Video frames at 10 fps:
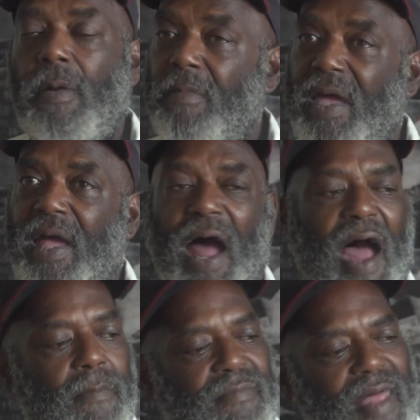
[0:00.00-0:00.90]
Man,
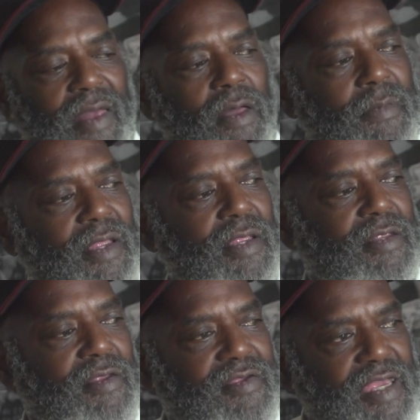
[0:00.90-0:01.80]
I'm not gonna be
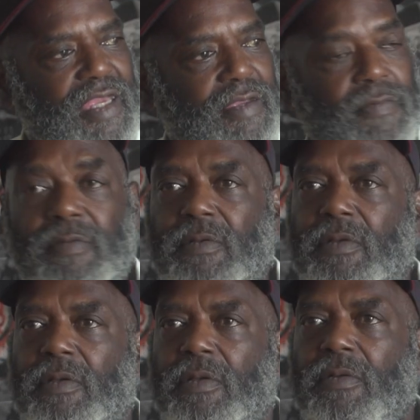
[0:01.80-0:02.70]
deceived
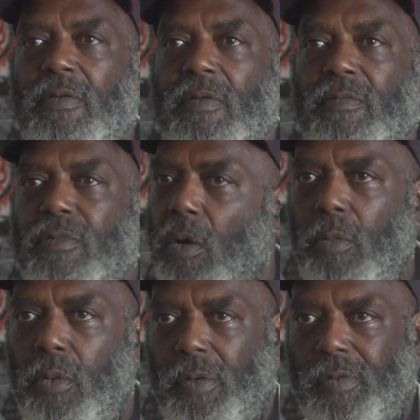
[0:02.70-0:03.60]
no
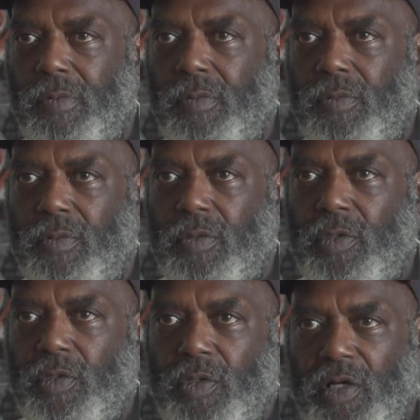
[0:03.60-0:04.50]
more
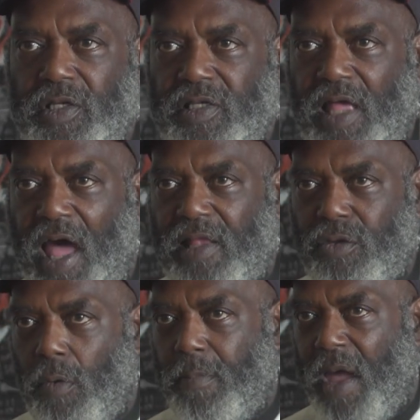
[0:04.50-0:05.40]
unless I can
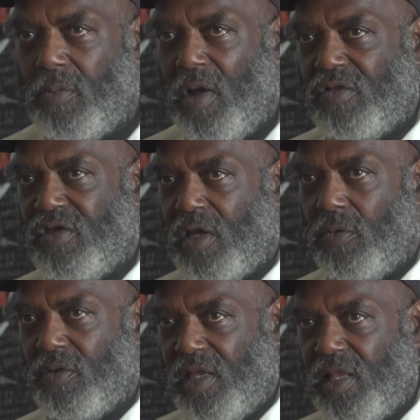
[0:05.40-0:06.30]
do a background check
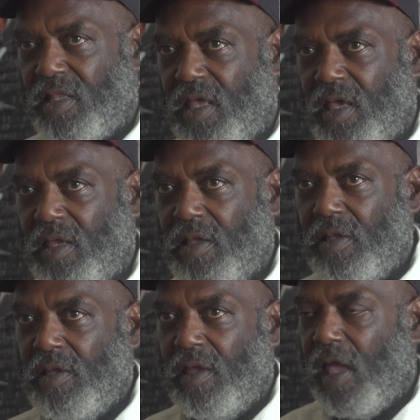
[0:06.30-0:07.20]
on anything
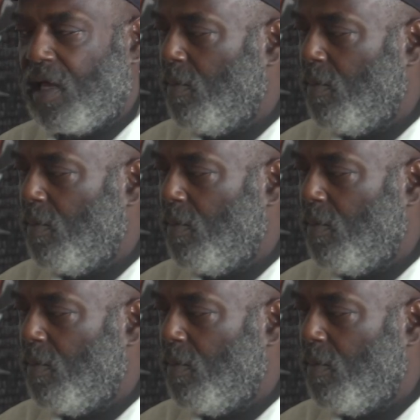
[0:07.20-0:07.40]
and